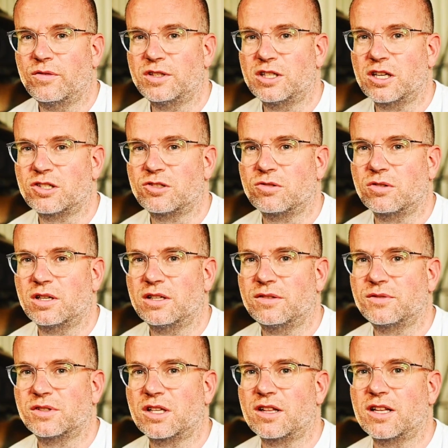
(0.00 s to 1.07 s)
industrial
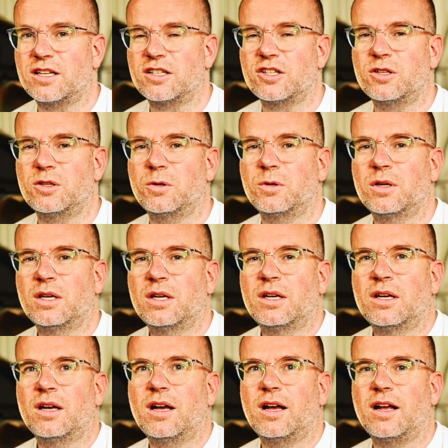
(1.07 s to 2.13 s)
lifts that they do
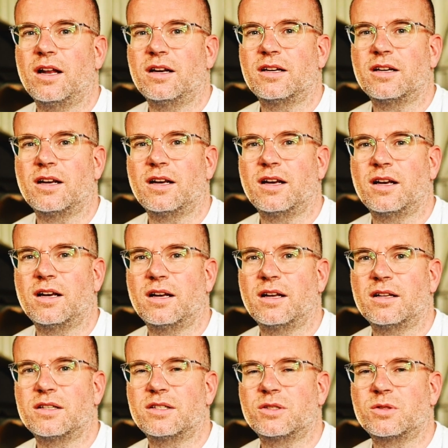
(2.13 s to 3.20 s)
and uh,
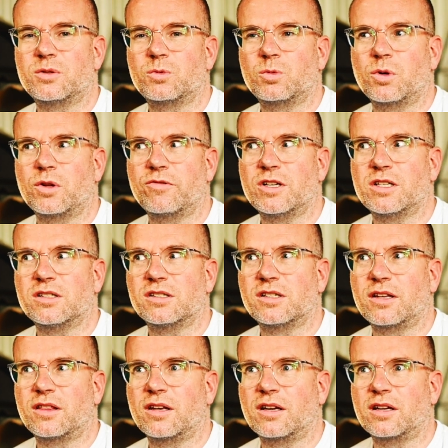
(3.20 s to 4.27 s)
this is one of the reasons I
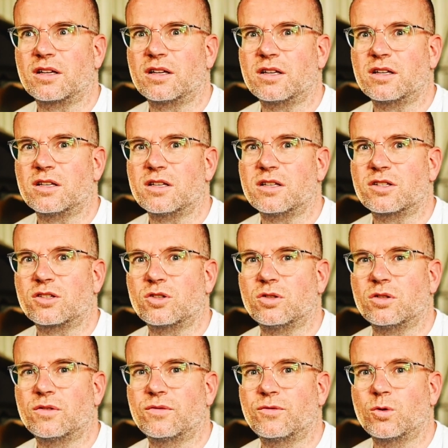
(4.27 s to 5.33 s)
think it is
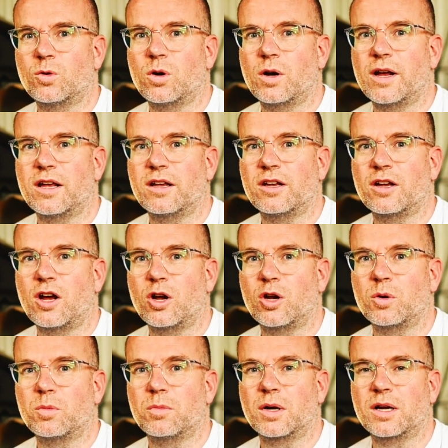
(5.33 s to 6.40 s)
good for a
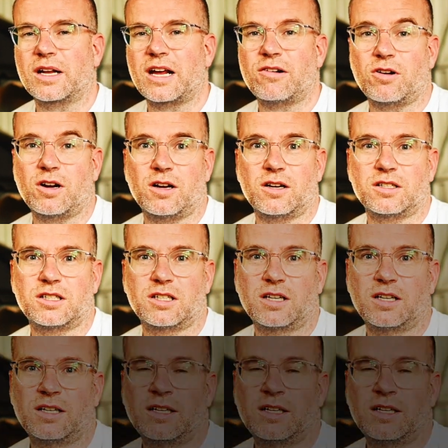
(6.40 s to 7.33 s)
home garage.